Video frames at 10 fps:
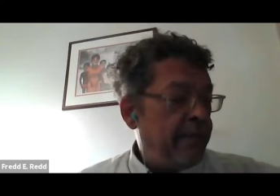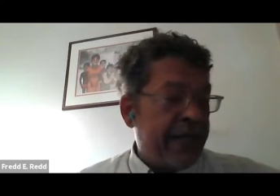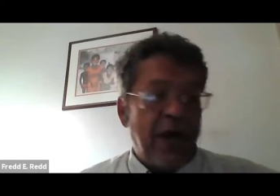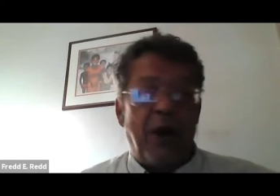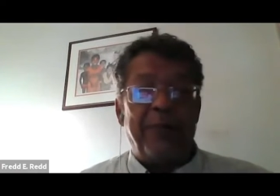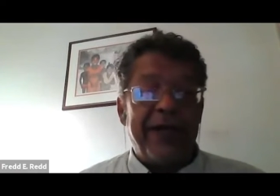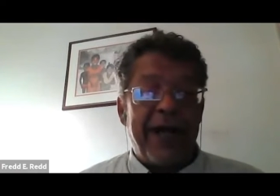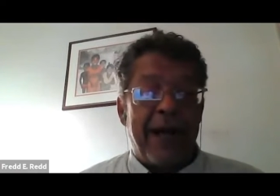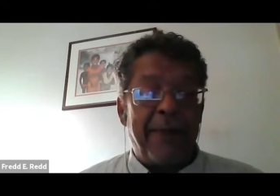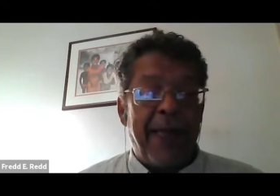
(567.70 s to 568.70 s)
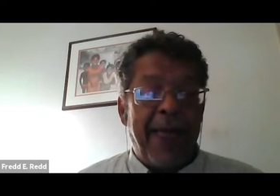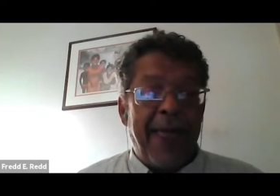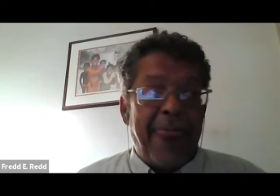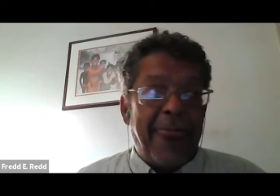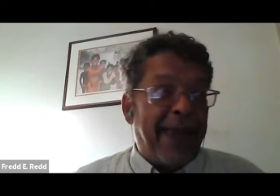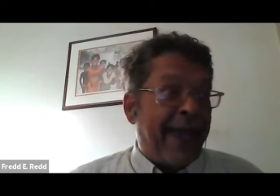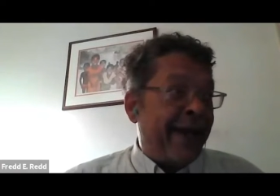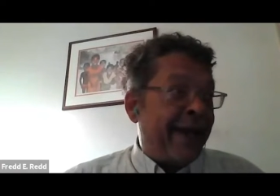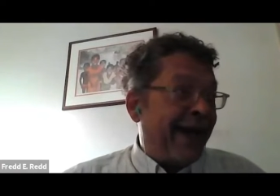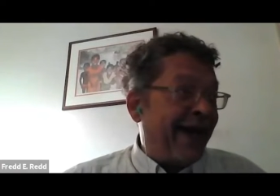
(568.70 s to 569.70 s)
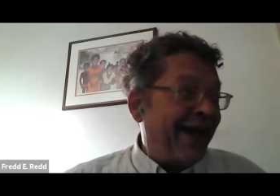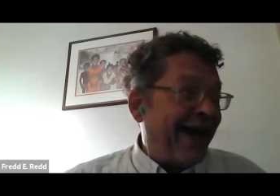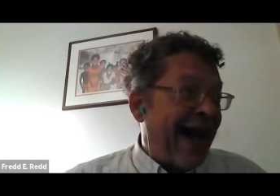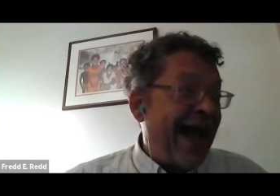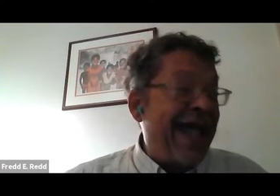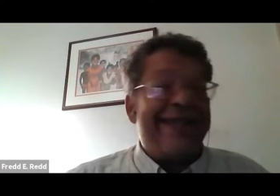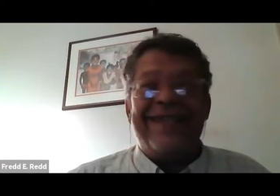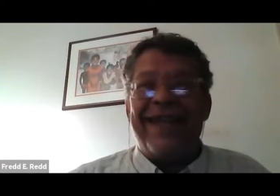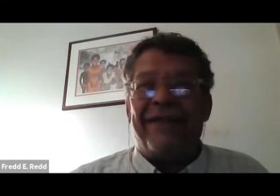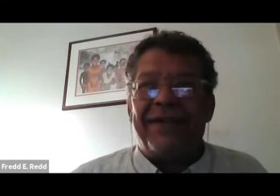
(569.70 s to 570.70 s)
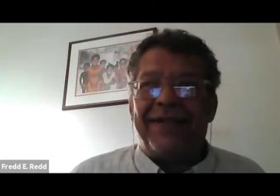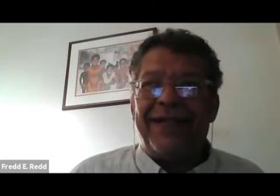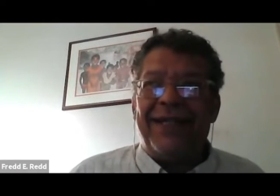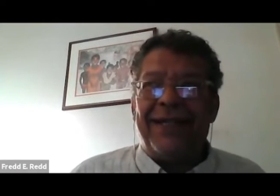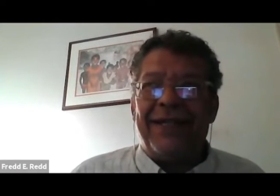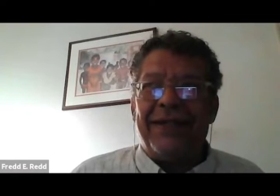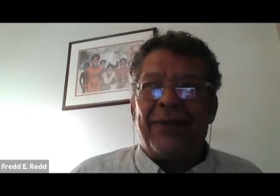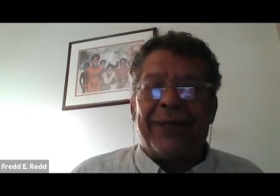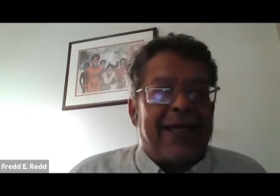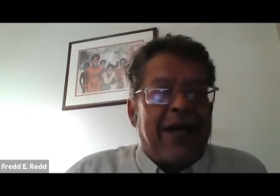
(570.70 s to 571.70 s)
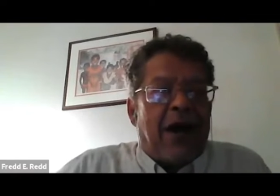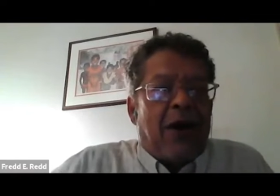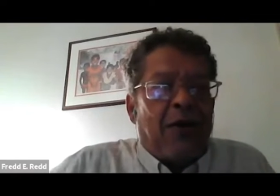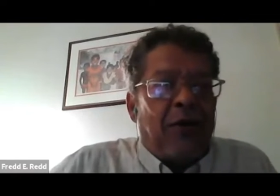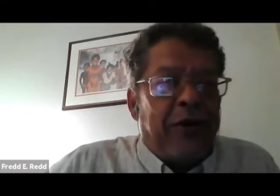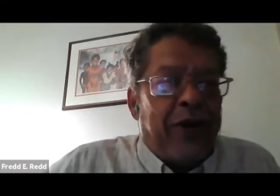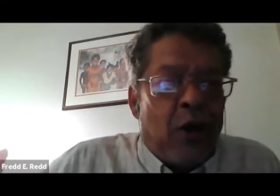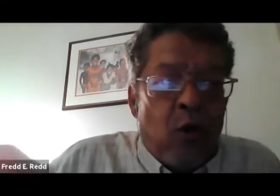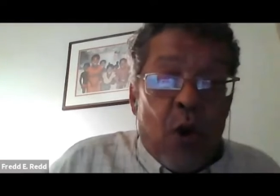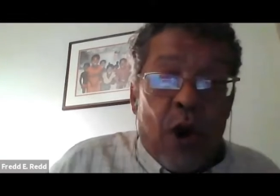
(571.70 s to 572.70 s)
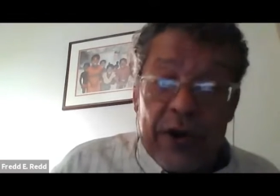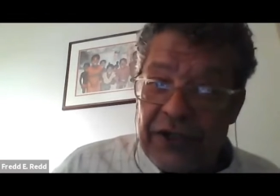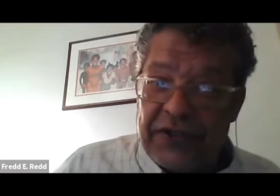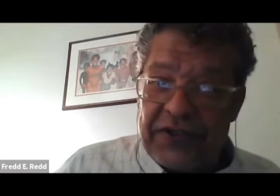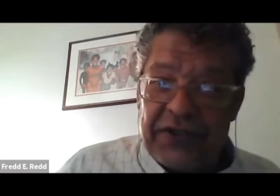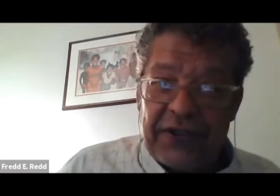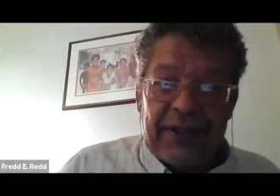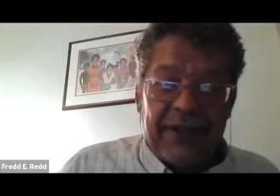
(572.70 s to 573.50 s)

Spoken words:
But he opened it up. And I had never seen what they call, works